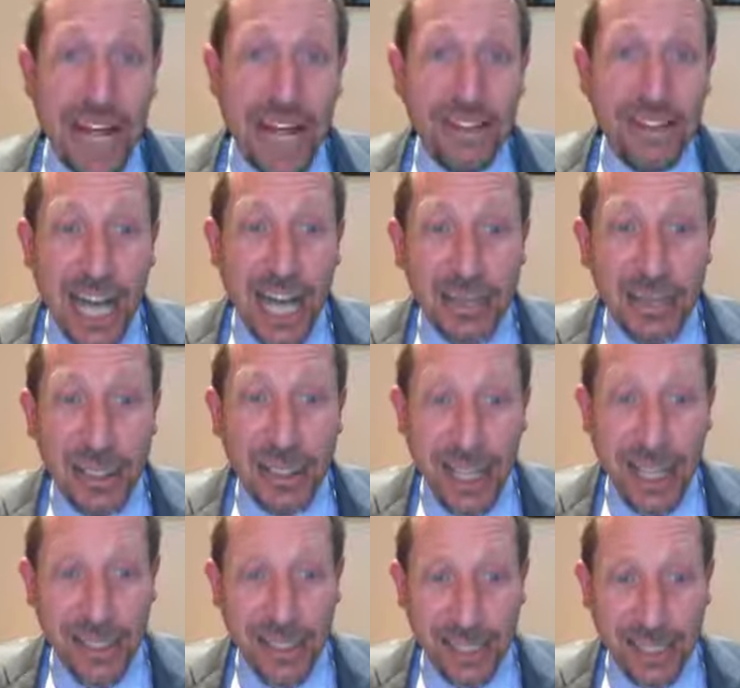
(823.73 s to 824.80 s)
Now, the Talmud
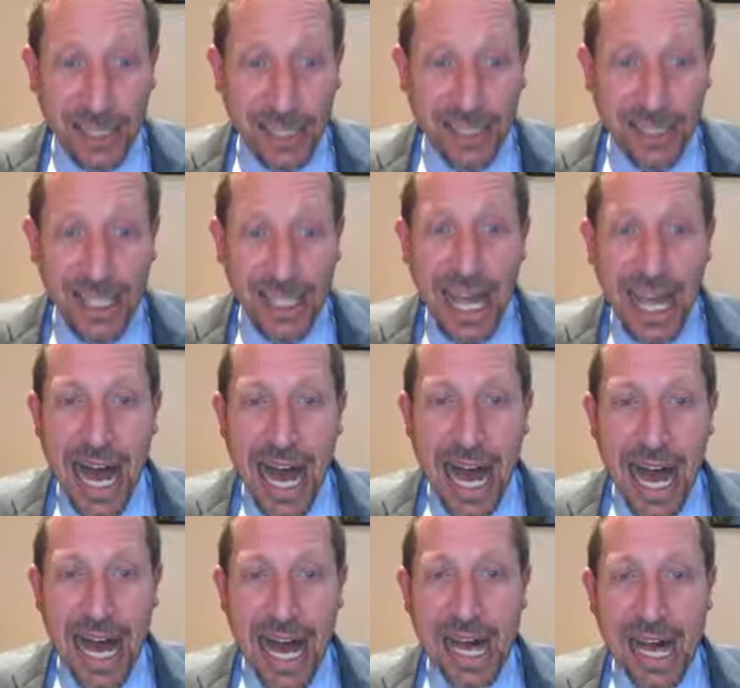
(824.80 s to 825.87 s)
tells us
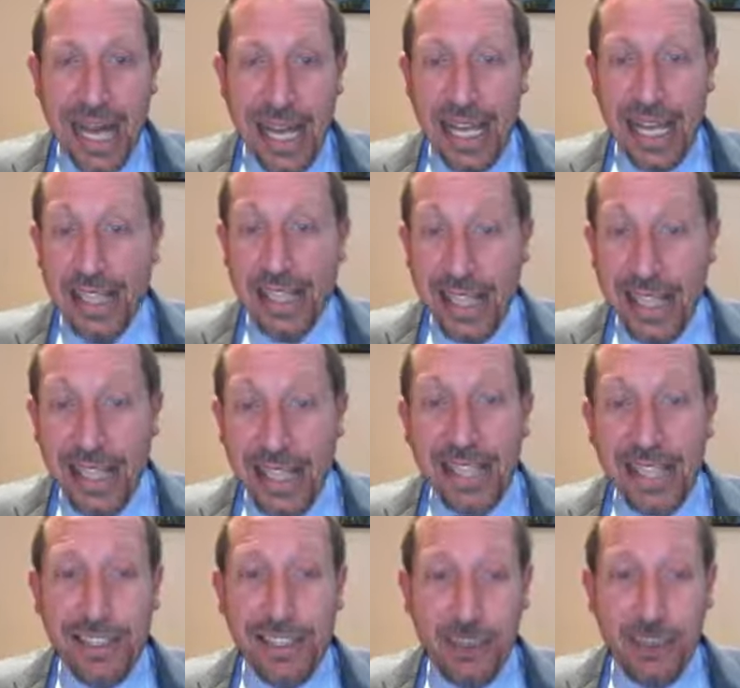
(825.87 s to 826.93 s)
uh, in
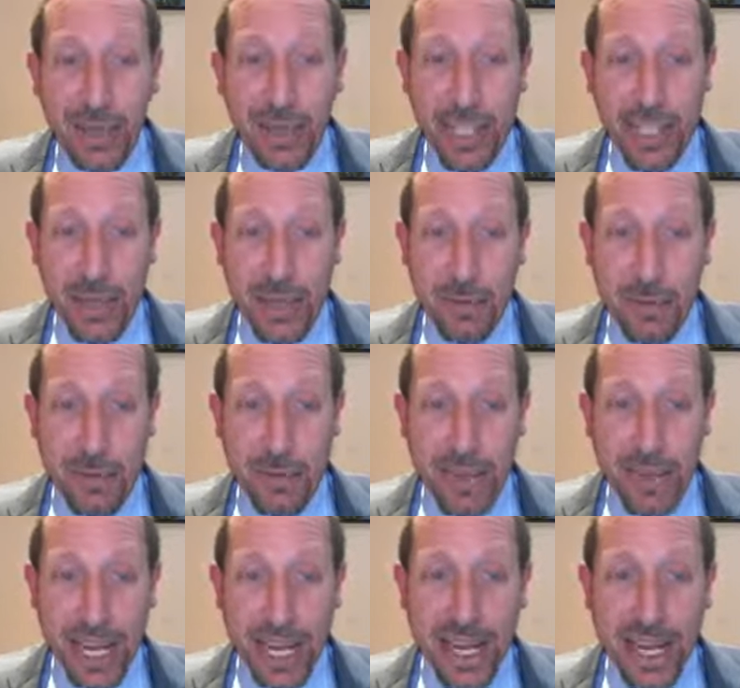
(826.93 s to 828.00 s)
Nazir
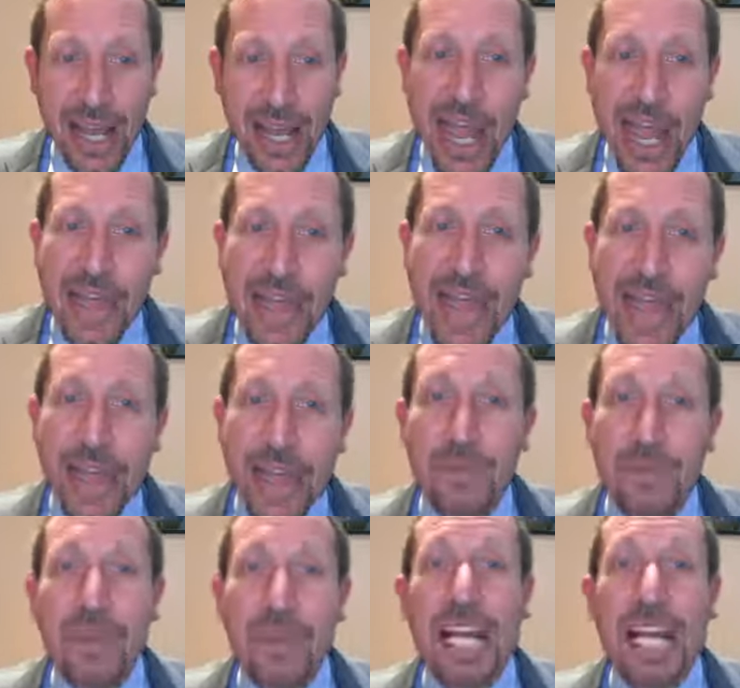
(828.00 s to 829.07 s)
23b
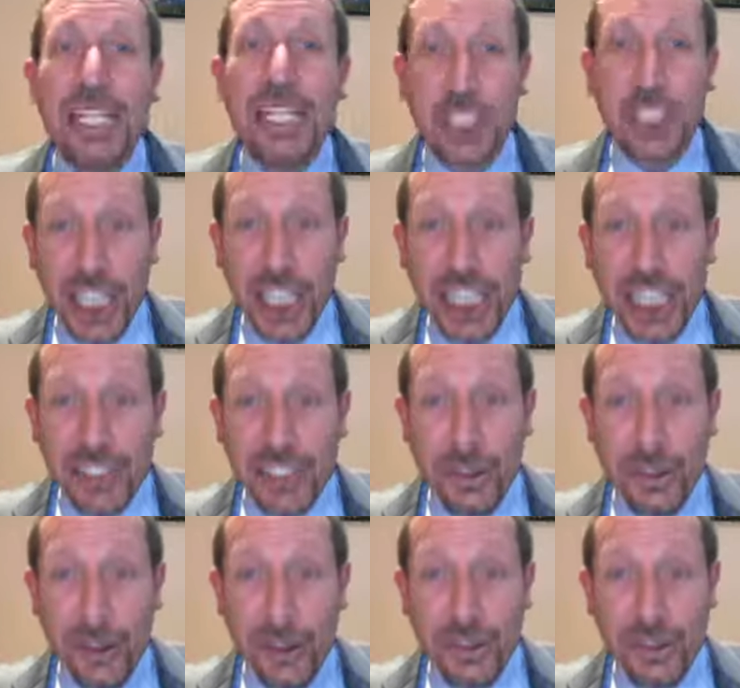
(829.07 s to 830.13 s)
that she is
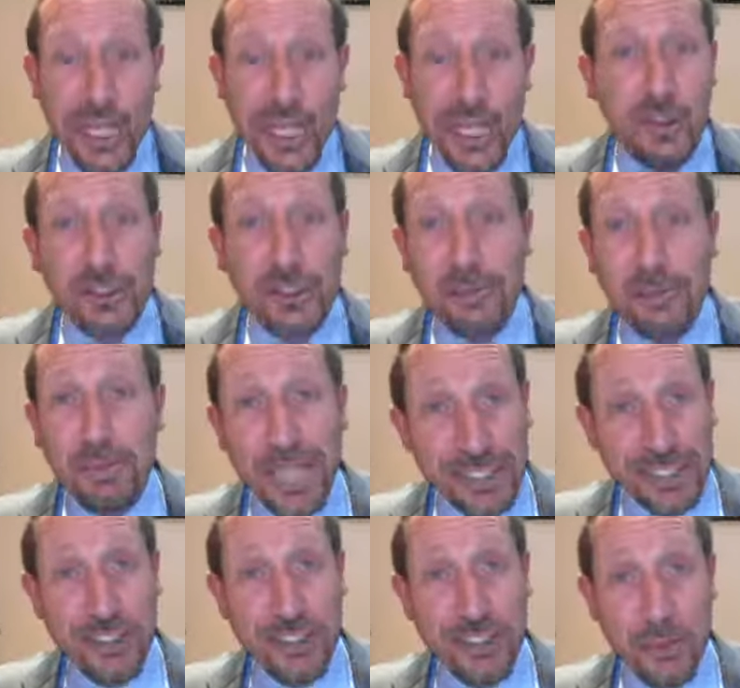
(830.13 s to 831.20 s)
called the most
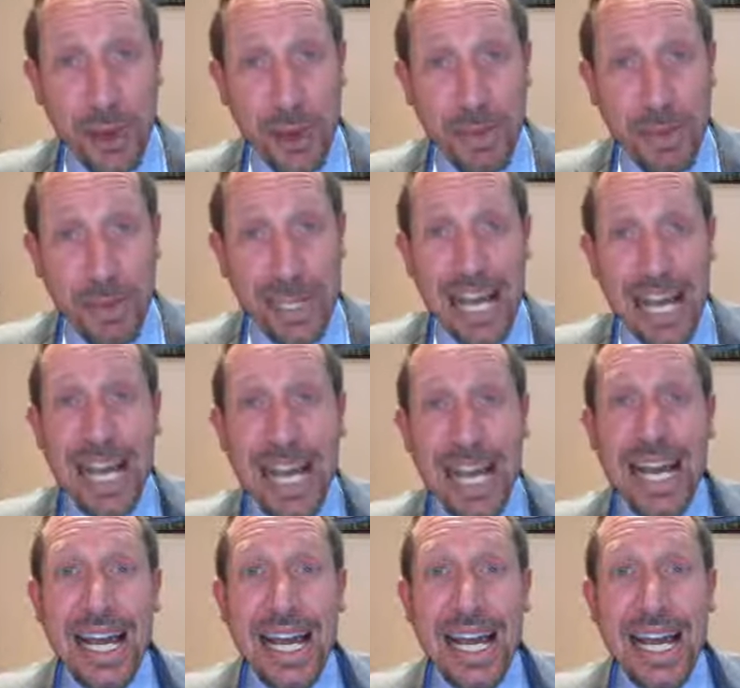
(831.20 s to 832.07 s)
blessed of women